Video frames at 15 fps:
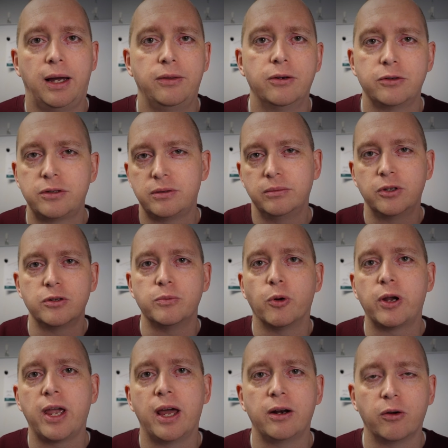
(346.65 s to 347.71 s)
There's
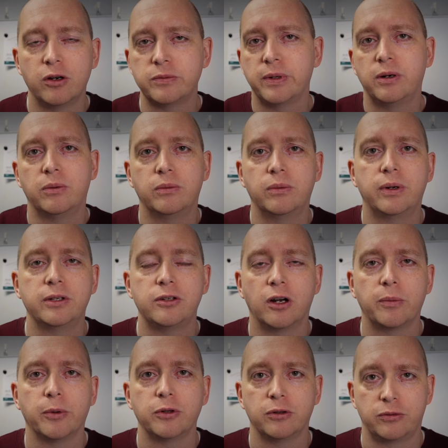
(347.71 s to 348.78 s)
more categories, but I don't want to
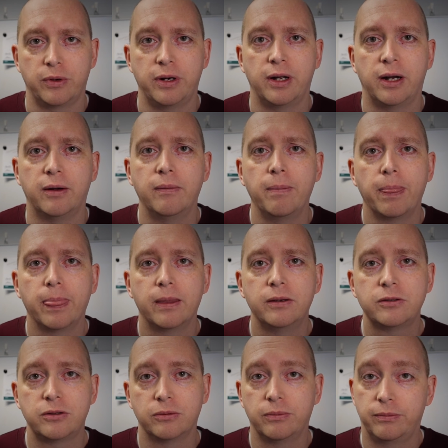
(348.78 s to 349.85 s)
talk about those right now.
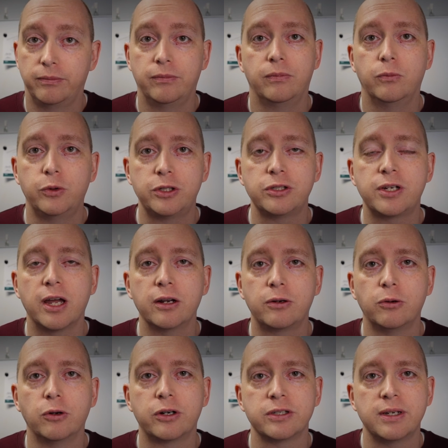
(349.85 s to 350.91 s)
So, which is kind of
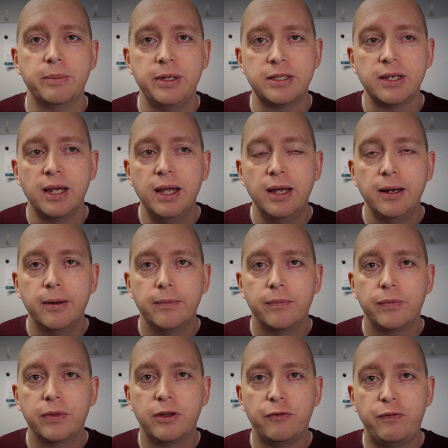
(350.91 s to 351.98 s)
cool because that means
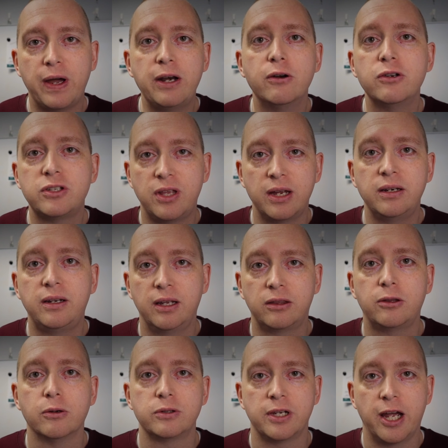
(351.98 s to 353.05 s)
the vendors then
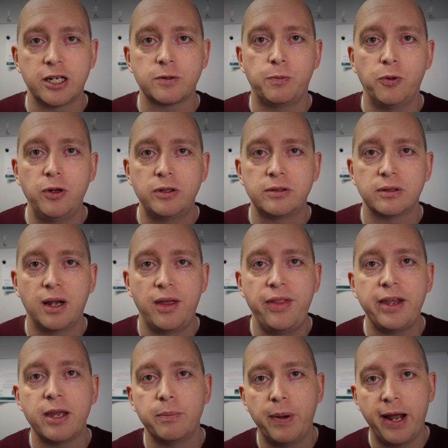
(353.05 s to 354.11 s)
get those exploits and
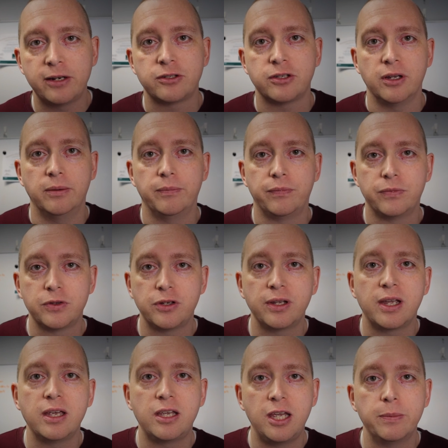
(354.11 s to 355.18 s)
they can patch them, so they
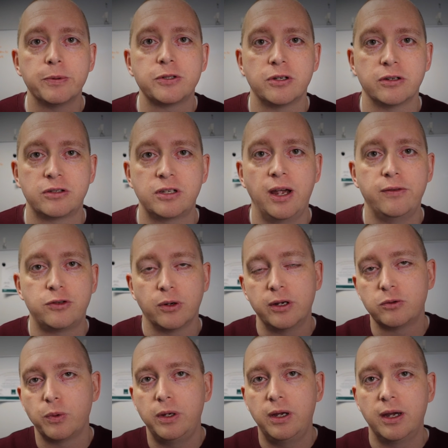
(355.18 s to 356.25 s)
can keep us all safe. So
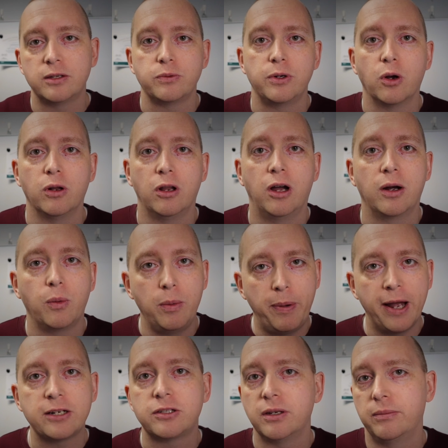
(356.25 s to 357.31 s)
as we go along, we
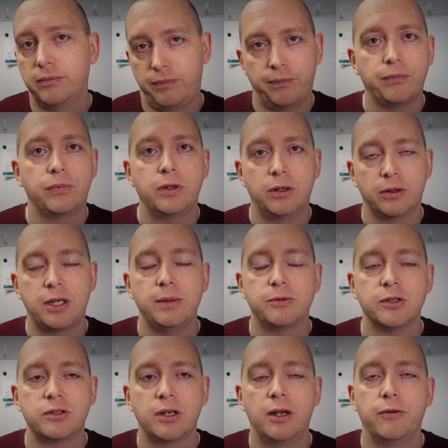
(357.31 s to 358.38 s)
patch them. It keeps
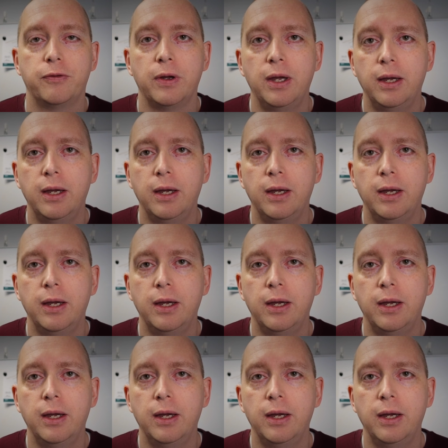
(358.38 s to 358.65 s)
us safe.